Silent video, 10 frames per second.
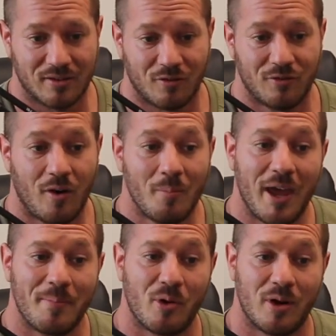So from
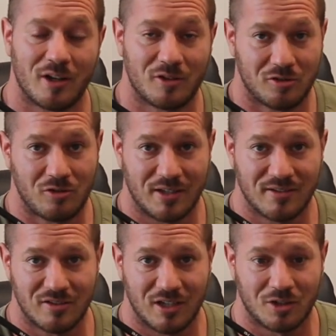that point, I was
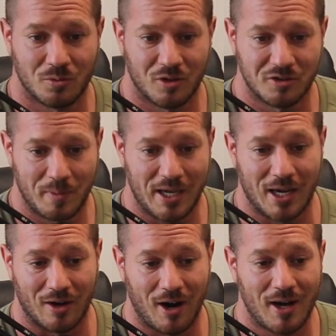transitioning towards
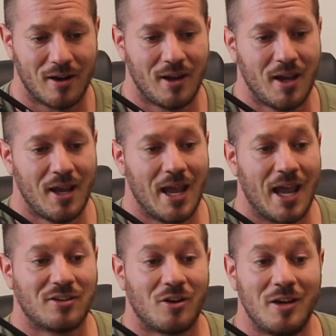peaking, right?
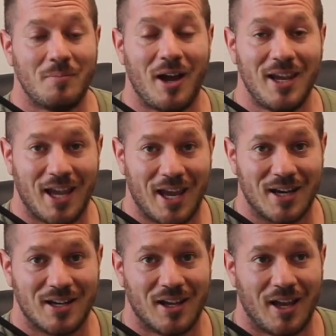And so in my
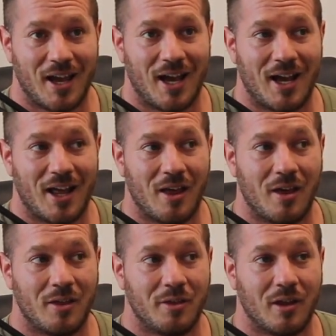head,
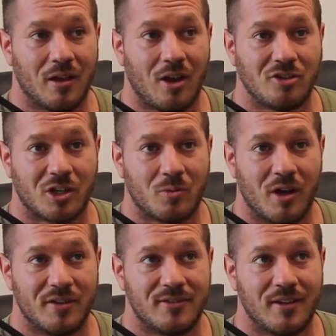the logic
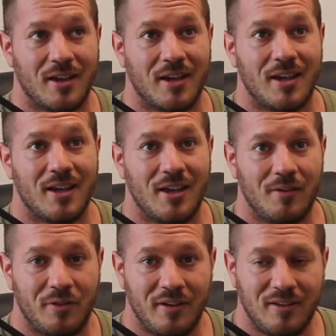was,
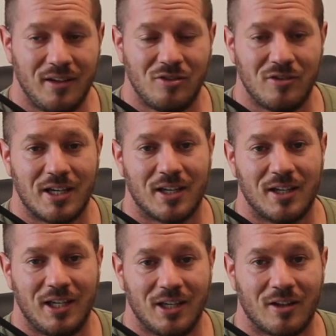if this injury can
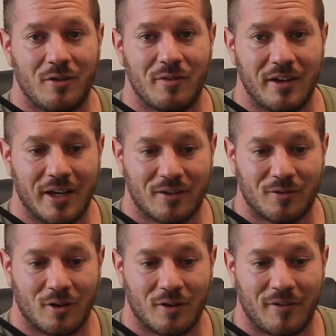heal over the next
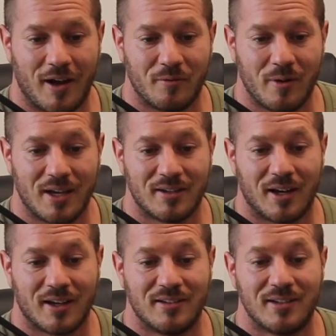4 or 5 weeks
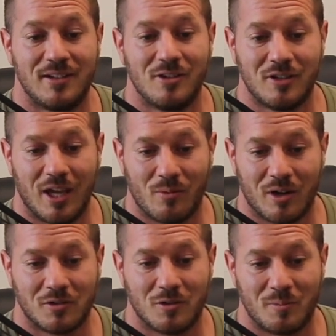and I can still get
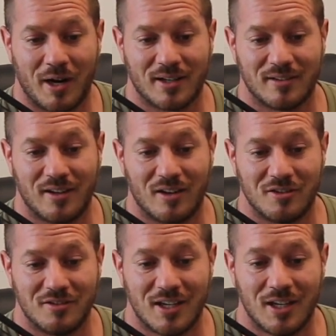1 or 2 practice
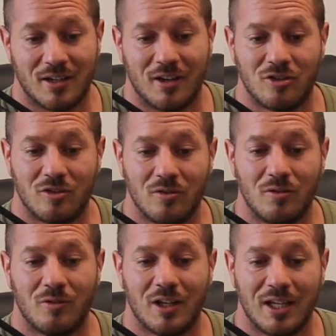sessions in, it
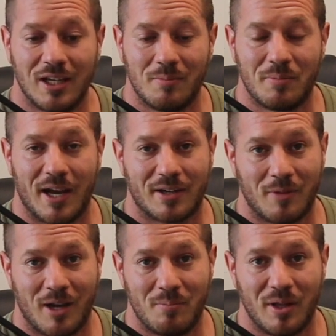shouldn't really impact
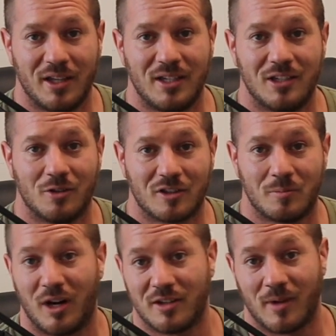my ability to
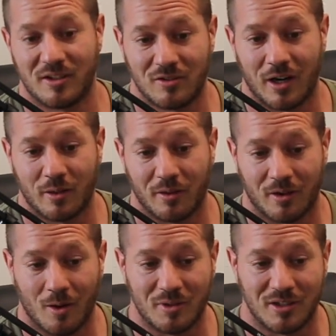express my strength on the
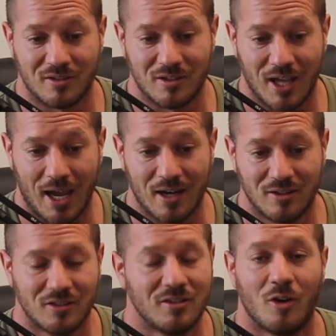competition day.
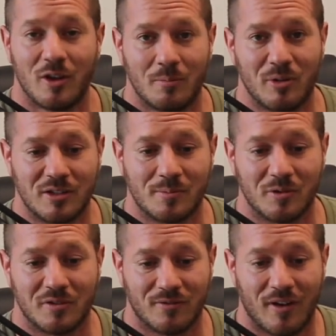Just knowing the
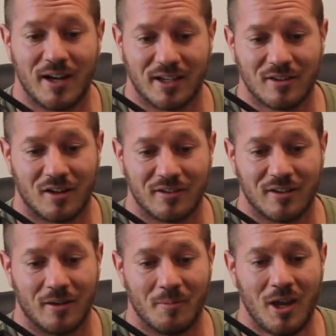principles and finding solace
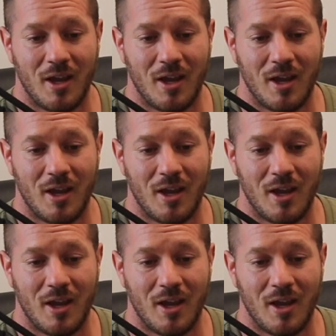in them.